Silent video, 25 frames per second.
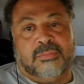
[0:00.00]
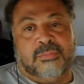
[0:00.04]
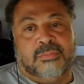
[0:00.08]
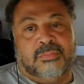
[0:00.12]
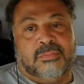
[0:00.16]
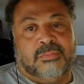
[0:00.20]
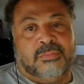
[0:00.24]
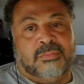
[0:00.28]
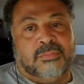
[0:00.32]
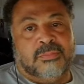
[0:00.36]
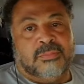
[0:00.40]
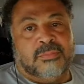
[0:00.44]

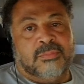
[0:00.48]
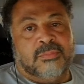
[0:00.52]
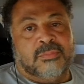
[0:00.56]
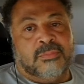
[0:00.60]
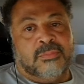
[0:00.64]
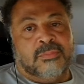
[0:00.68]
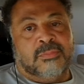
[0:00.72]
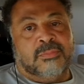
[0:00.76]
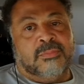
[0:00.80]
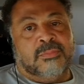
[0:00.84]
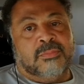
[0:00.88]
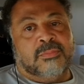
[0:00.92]

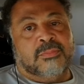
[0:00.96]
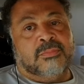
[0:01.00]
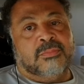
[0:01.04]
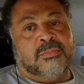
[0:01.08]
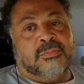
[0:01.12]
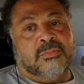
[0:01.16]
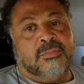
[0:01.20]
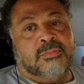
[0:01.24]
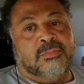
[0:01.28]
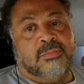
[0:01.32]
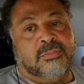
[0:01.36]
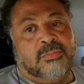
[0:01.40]

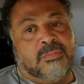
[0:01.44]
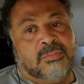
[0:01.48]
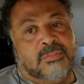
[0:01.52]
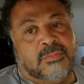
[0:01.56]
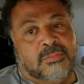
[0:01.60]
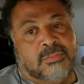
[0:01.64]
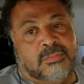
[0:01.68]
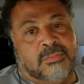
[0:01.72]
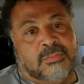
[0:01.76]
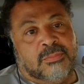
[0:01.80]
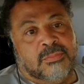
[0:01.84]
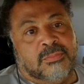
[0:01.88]

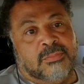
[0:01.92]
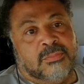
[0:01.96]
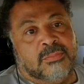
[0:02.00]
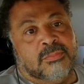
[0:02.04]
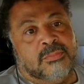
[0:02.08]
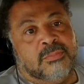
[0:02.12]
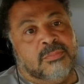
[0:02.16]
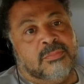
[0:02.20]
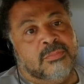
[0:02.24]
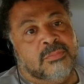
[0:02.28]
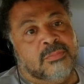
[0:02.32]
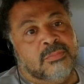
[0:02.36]

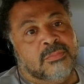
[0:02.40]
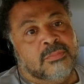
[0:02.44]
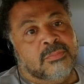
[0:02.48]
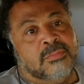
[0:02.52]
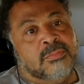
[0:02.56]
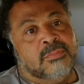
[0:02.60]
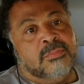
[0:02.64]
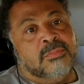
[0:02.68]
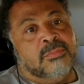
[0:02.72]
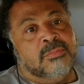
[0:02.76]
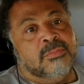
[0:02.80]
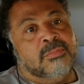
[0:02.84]

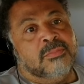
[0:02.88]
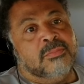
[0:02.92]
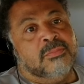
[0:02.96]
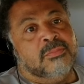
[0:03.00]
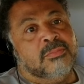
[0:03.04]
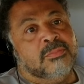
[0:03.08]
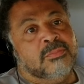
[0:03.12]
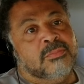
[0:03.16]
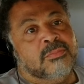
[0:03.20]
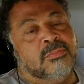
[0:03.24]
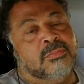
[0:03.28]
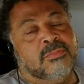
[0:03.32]

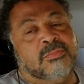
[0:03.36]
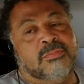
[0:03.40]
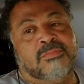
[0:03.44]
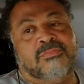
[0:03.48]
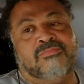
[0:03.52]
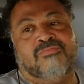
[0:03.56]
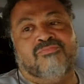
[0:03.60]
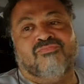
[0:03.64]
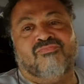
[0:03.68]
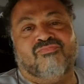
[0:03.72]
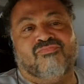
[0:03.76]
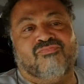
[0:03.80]

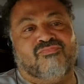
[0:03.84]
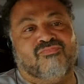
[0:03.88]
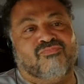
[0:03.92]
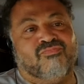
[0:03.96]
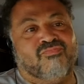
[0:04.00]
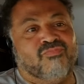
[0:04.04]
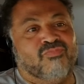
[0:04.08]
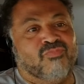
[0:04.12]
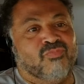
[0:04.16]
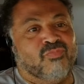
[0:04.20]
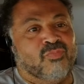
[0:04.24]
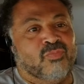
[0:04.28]

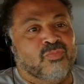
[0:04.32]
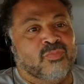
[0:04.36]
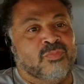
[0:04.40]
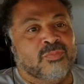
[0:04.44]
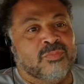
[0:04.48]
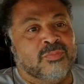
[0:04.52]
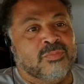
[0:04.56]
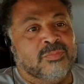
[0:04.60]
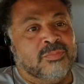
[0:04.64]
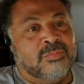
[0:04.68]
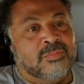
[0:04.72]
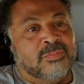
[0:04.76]

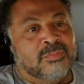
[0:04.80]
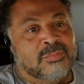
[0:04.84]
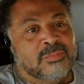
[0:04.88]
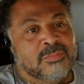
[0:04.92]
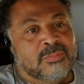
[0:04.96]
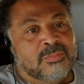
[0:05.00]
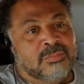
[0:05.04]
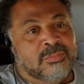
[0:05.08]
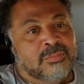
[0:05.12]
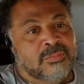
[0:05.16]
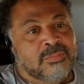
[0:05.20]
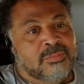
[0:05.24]

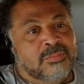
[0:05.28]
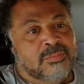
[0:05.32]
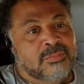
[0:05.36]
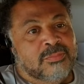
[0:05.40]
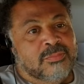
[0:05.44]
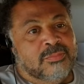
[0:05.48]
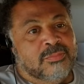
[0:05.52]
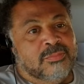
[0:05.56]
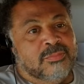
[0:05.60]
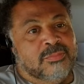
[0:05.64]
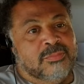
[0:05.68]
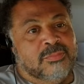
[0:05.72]

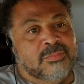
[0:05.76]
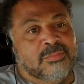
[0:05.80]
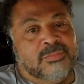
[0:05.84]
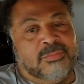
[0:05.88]
(silent)